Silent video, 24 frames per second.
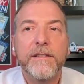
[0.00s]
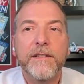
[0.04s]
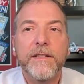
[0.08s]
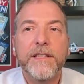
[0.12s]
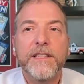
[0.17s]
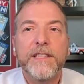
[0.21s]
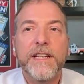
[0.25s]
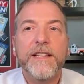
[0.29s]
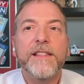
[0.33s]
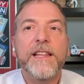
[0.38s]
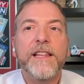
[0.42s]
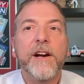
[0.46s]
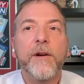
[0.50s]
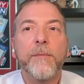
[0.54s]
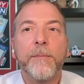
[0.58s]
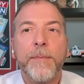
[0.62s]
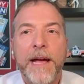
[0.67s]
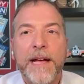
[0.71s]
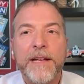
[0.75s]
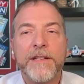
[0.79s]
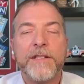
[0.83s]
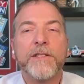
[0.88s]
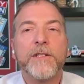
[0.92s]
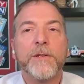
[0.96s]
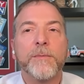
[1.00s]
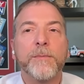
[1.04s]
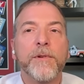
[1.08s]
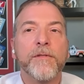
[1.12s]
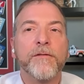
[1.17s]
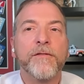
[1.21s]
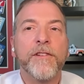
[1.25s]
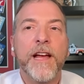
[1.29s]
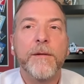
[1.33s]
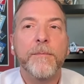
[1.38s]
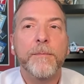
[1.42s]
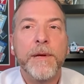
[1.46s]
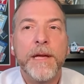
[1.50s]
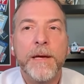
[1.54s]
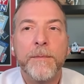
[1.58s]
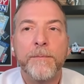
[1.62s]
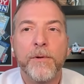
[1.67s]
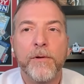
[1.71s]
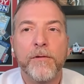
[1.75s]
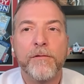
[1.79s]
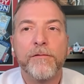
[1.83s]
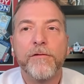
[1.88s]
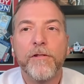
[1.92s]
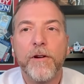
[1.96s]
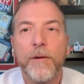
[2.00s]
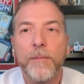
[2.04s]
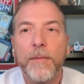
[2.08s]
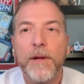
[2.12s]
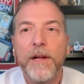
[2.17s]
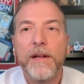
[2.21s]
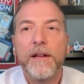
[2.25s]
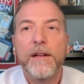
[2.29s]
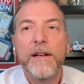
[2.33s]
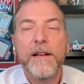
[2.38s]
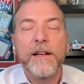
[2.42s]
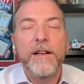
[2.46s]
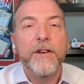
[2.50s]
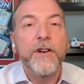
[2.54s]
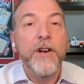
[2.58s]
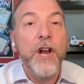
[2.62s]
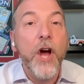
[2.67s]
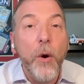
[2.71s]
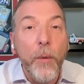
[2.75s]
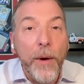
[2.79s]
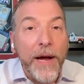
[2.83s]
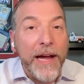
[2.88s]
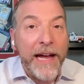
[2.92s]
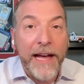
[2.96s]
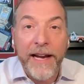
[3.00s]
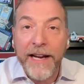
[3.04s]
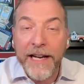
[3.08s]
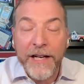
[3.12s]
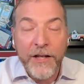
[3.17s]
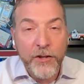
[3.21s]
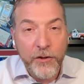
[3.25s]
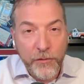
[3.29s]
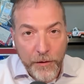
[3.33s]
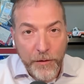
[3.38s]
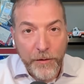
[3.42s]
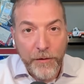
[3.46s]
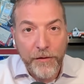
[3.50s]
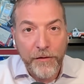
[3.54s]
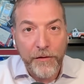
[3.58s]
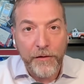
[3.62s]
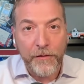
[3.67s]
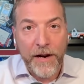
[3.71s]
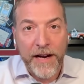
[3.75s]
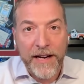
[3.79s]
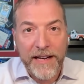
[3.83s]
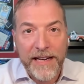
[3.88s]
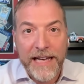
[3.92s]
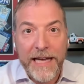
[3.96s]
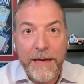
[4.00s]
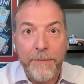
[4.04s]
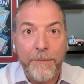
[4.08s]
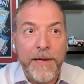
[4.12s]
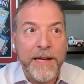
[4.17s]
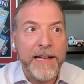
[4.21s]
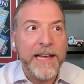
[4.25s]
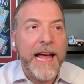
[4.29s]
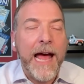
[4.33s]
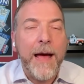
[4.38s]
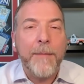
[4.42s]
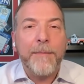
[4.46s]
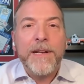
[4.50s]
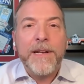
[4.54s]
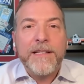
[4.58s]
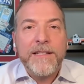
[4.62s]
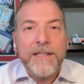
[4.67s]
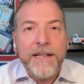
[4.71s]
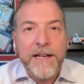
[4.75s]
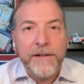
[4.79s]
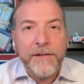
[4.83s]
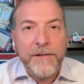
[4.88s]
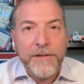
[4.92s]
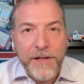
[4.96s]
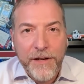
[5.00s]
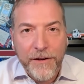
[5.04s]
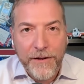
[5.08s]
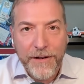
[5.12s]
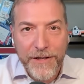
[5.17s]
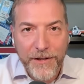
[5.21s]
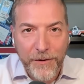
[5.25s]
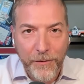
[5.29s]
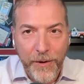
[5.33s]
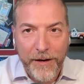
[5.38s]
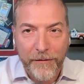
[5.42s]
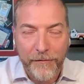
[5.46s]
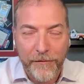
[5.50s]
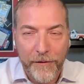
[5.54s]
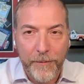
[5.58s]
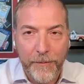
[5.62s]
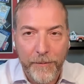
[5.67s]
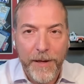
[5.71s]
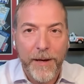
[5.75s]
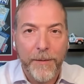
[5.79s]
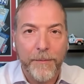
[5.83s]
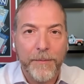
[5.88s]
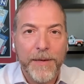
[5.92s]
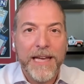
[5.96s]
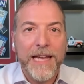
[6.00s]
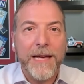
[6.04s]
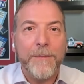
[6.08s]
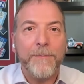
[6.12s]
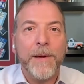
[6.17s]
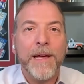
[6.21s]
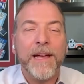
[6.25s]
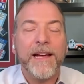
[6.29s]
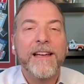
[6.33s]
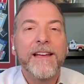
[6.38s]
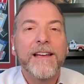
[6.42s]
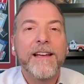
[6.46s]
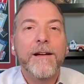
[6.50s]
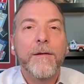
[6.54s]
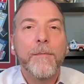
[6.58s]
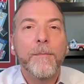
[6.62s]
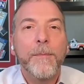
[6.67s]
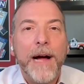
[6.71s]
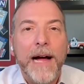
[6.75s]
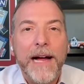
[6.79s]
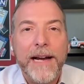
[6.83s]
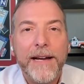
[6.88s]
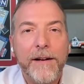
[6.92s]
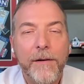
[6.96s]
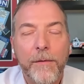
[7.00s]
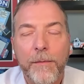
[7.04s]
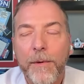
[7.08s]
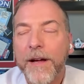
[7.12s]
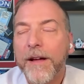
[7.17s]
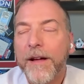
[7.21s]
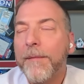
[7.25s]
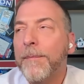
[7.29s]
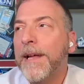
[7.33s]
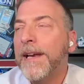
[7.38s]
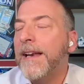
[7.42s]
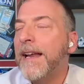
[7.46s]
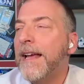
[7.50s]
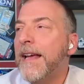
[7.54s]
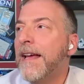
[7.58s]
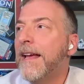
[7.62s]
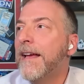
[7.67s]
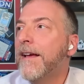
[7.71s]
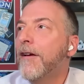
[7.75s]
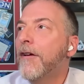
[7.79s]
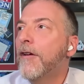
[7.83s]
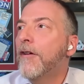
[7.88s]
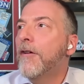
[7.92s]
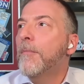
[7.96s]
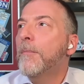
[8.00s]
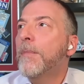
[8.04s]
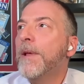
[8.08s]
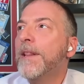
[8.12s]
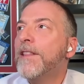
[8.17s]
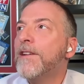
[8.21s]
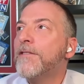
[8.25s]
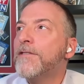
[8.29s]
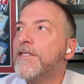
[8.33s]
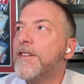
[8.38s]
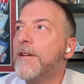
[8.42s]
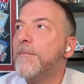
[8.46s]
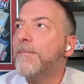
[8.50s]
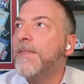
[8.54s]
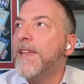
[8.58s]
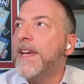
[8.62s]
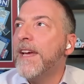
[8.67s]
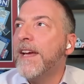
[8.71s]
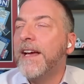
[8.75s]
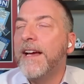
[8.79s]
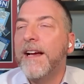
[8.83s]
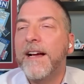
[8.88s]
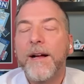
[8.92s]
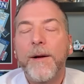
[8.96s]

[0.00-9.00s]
their best to prevent people from knowing any truths, right? Keeping cabinet secretaries away from him, keeping Biden away. But there's something,